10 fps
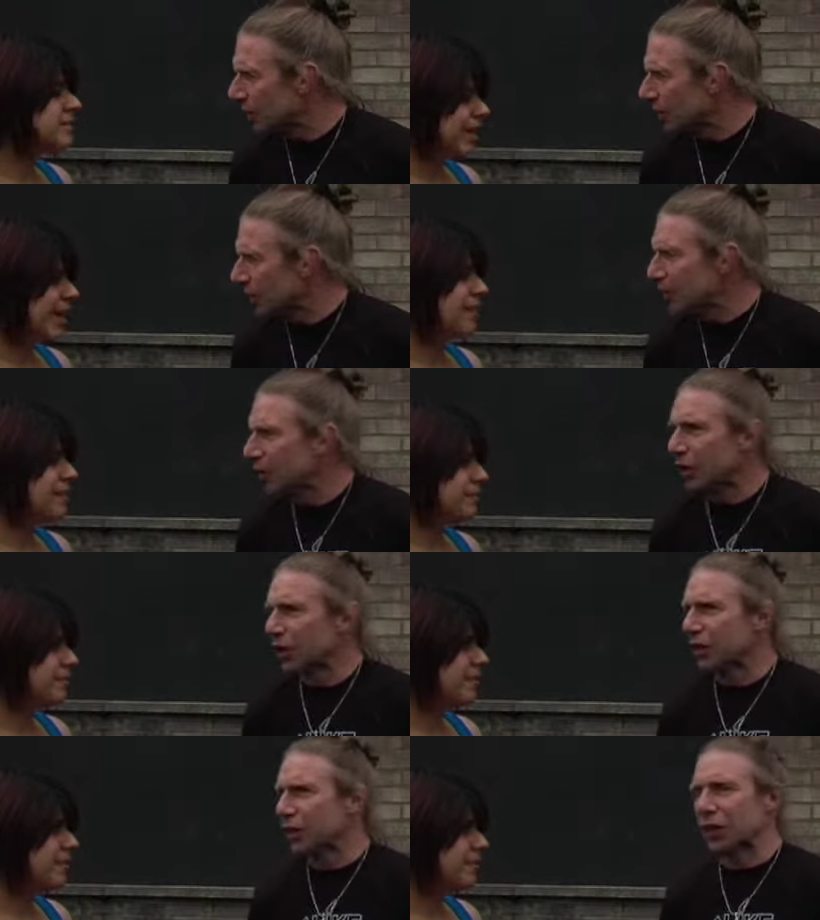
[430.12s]
Speaker 1: Yeah. At
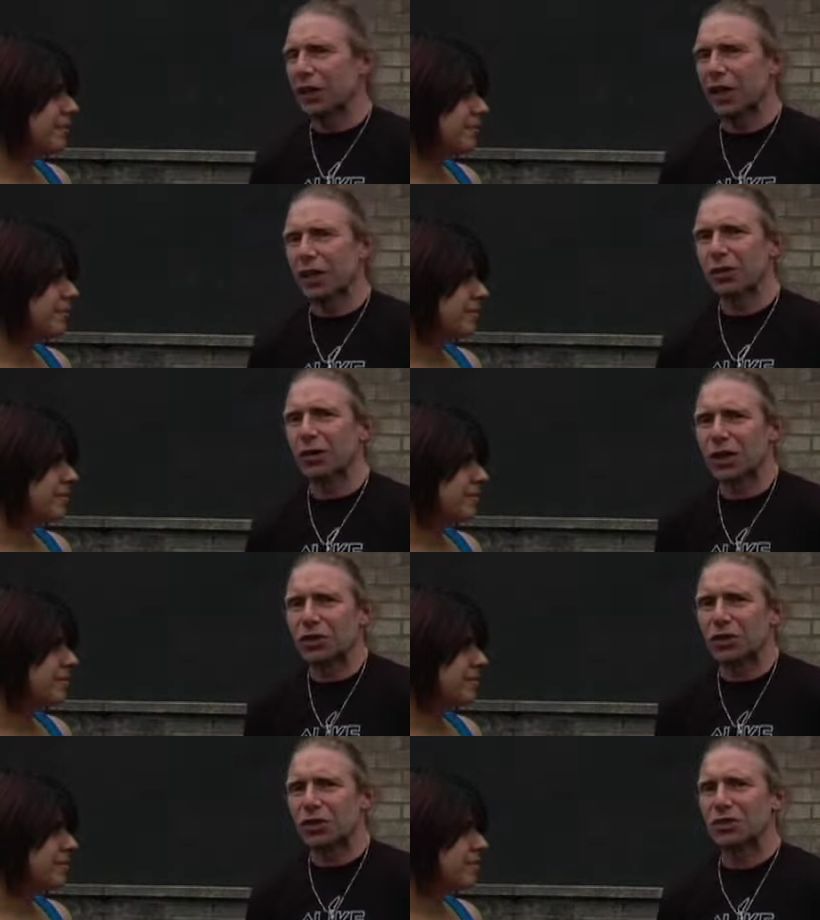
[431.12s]
the end of the day, and I, I
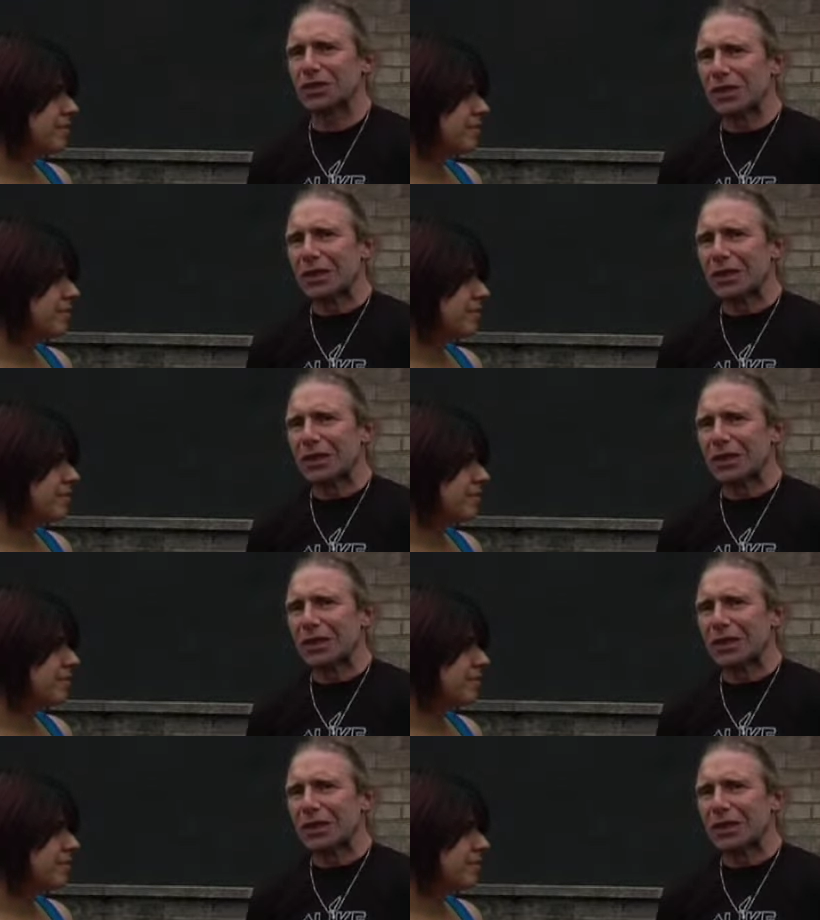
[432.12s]
just